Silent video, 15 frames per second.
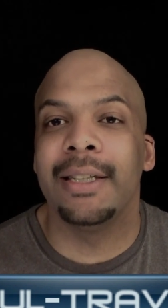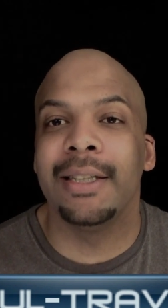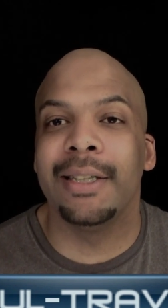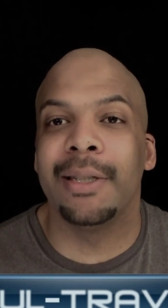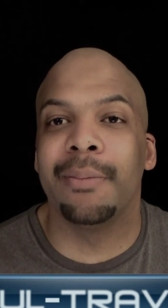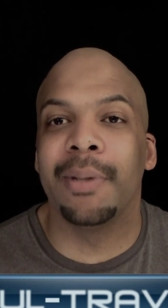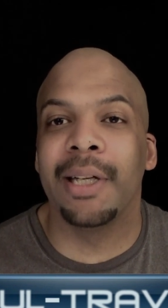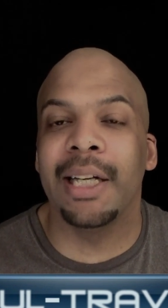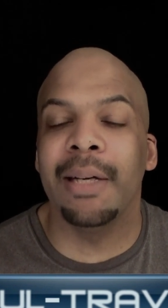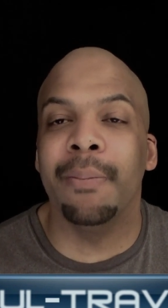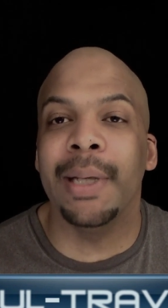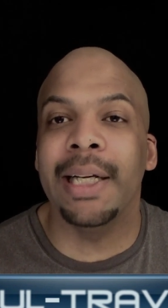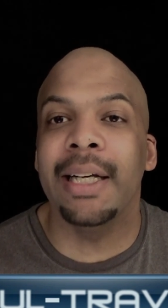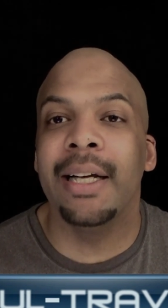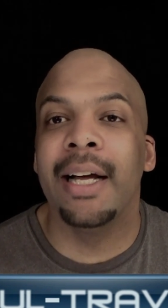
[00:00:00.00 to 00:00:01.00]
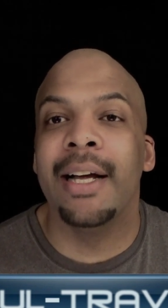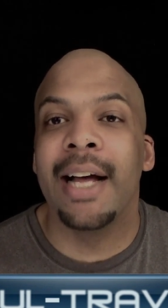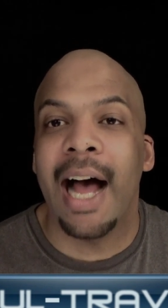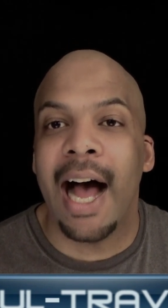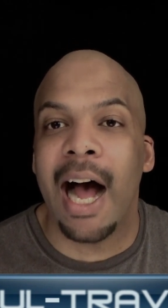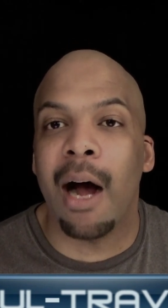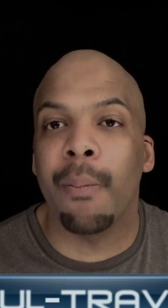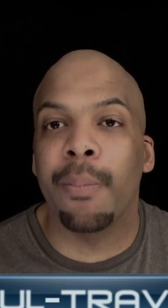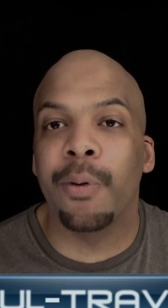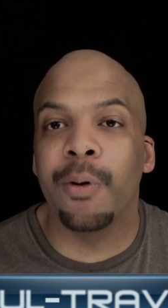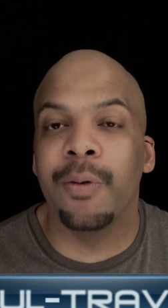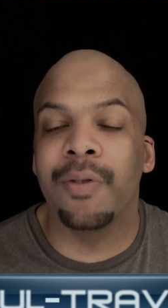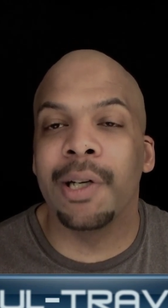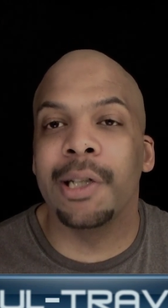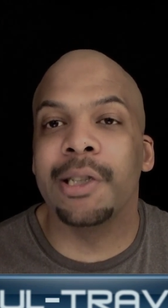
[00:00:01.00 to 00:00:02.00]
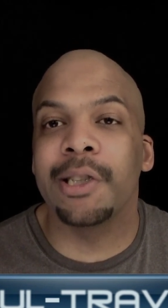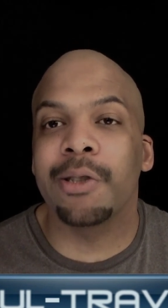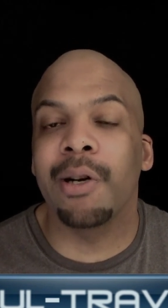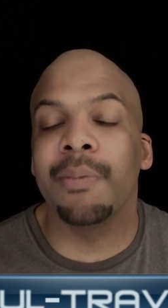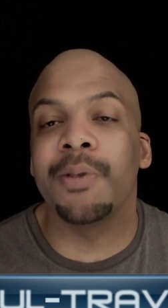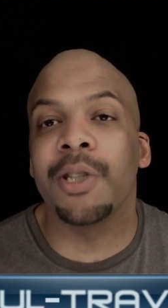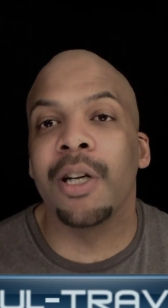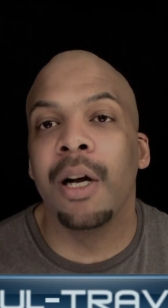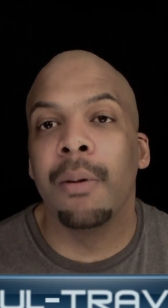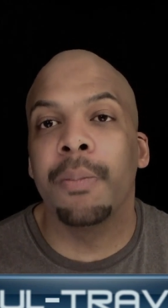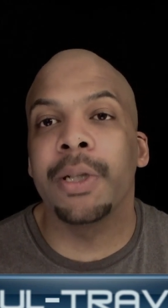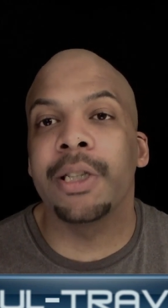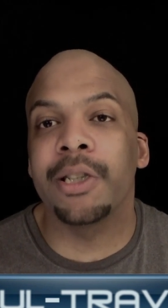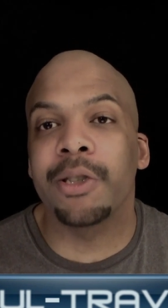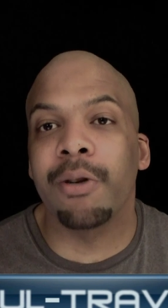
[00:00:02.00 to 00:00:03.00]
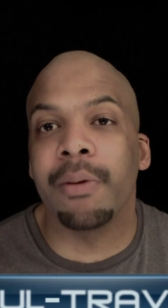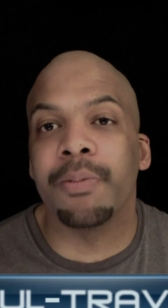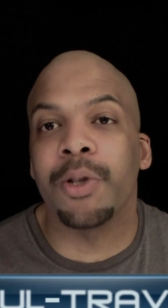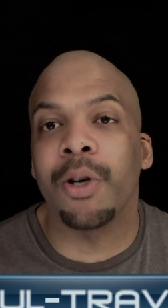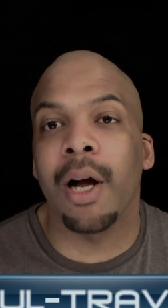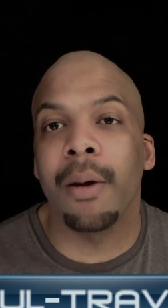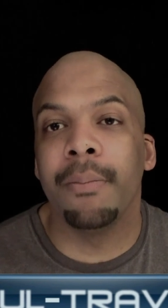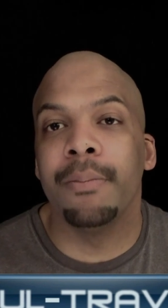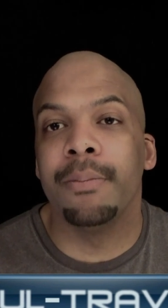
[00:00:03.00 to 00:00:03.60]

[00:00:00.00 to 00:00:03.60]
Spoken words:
You don't believe me? I'll prove it in the scripture. Put the scripture up.